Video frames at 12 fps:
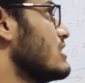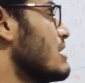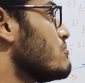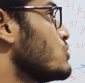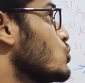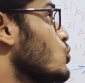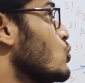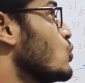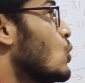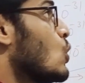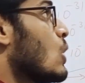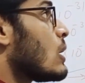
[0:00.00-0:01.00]
them to
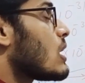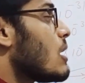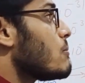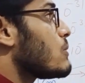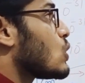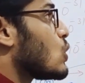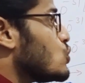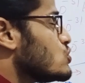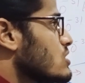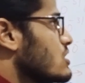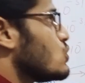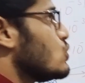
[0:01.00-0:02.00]
come
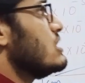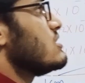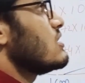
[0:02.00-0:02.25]
closer to each